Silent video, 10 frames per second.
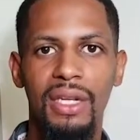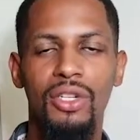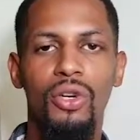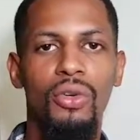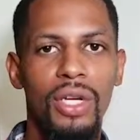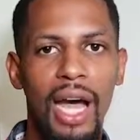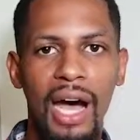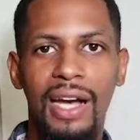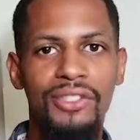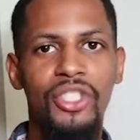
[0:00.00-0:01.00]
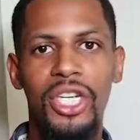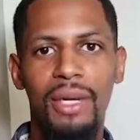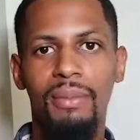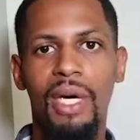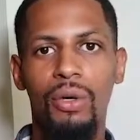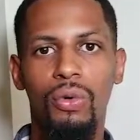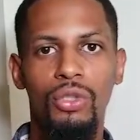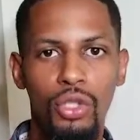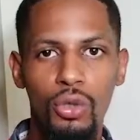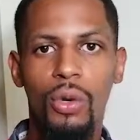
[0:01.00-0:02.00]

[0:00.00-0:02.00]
You're non-GMO. You